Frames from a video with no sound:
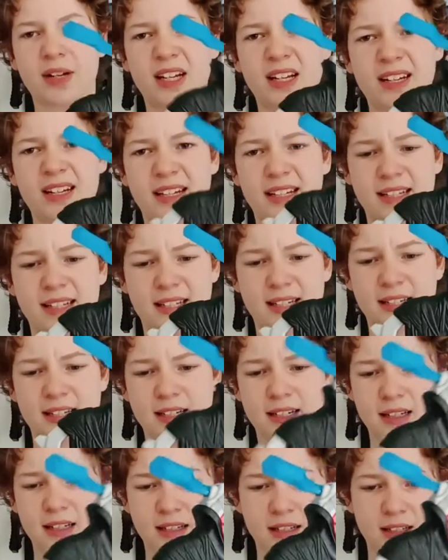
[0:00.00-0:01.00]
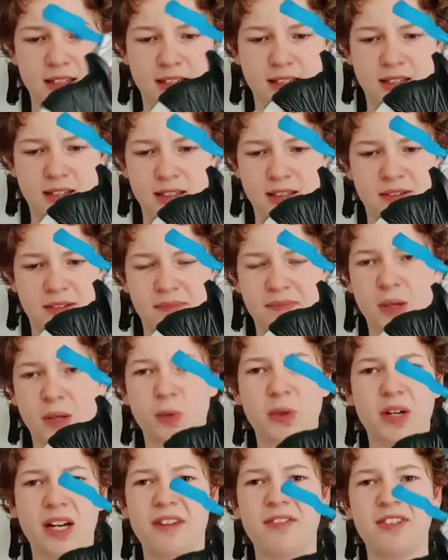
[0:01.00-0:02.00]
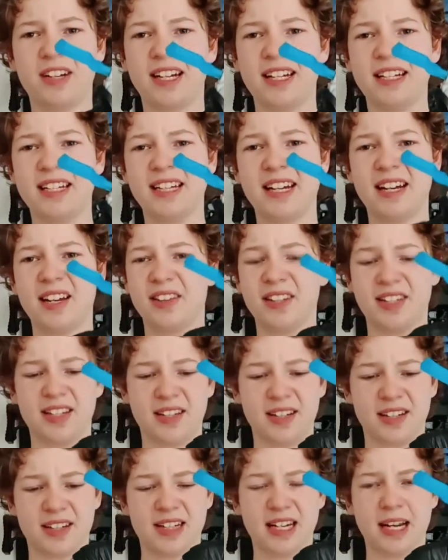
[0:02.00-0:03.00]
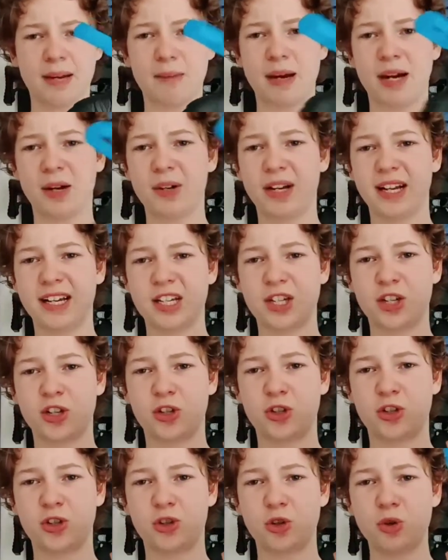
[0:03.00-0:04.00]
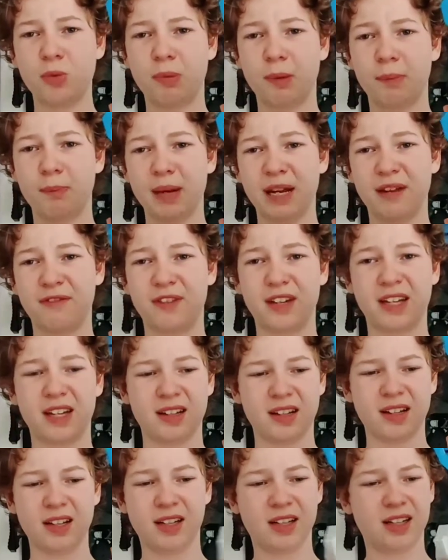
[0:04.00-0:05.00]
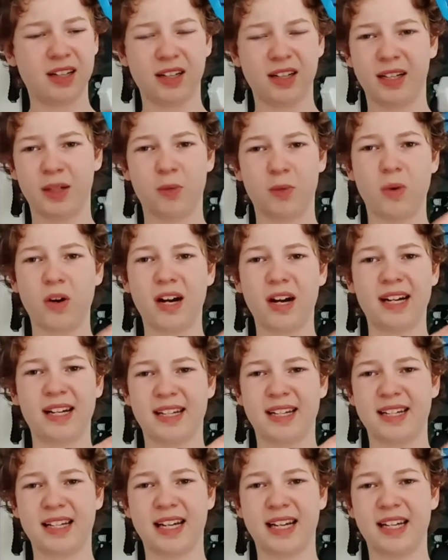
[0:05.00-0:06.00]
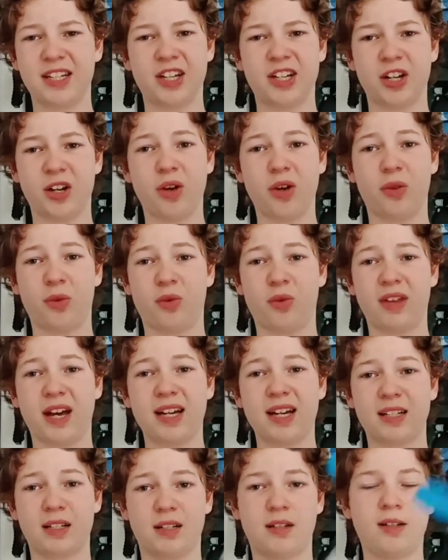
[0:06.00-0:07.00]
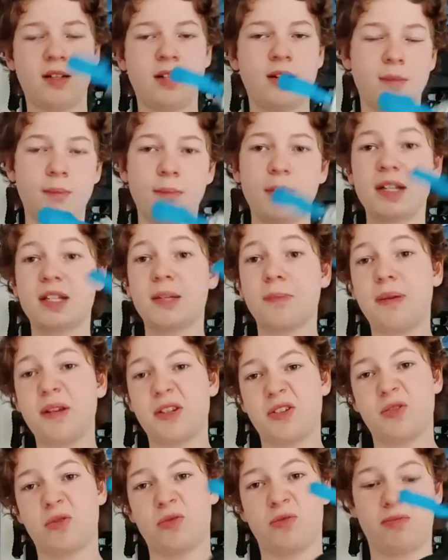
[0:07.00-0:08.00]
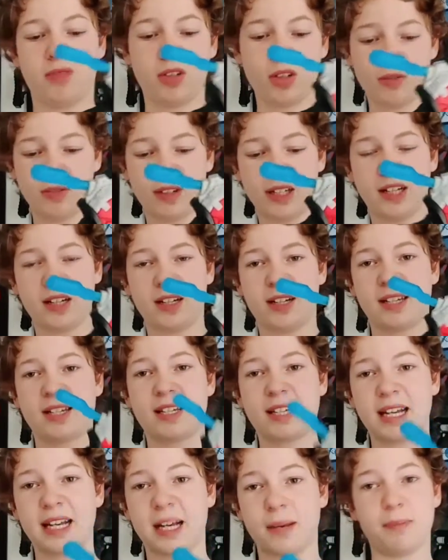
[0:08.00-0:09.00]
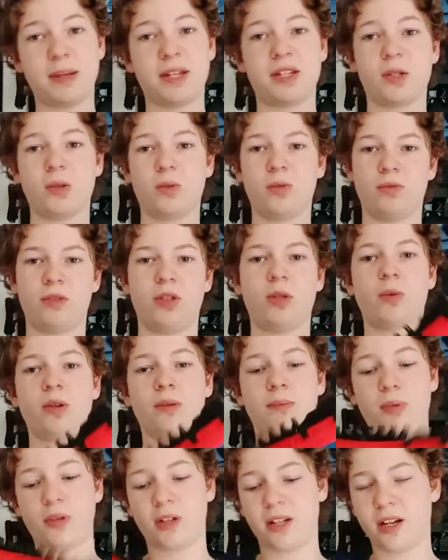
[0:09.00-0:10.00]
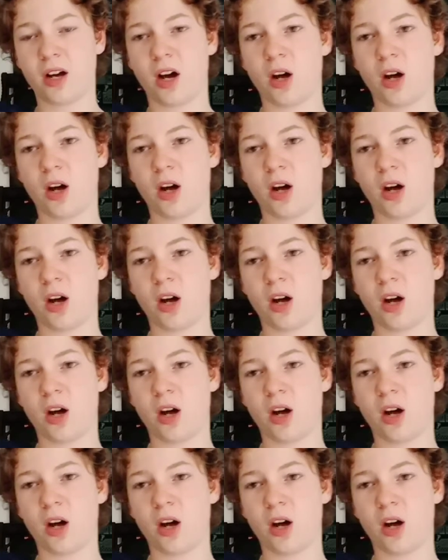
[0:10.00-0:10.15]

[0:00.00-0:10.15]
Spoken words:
here is, I wouldn't even consider this as a sling mount. It's super beefy. Like, what kind of sling is going to go through that? But it's a pistol. You're not really going to sling a pistol. You want to put it in a